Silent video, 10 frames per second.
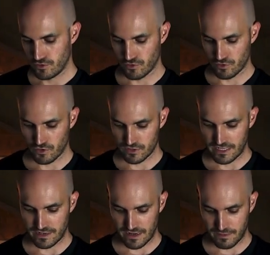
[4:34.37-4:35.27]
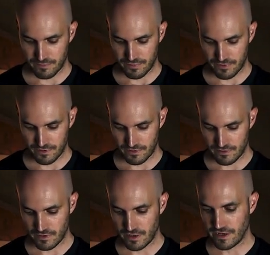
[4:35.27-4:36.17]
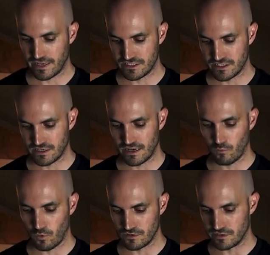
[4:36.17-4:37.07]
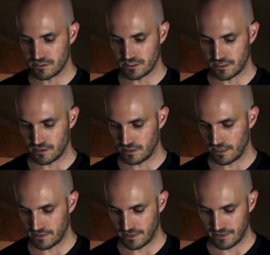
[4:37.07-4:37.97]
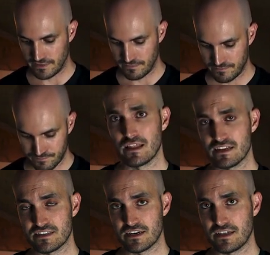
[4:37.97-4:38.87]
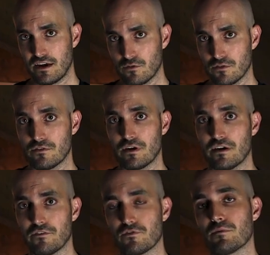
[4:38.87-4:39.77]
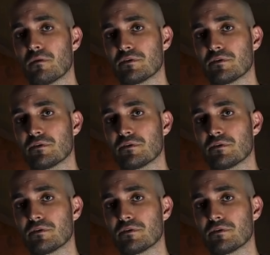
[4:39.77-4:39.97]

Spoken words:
you're not ending up catching unwanted string like that. Let's check it out from my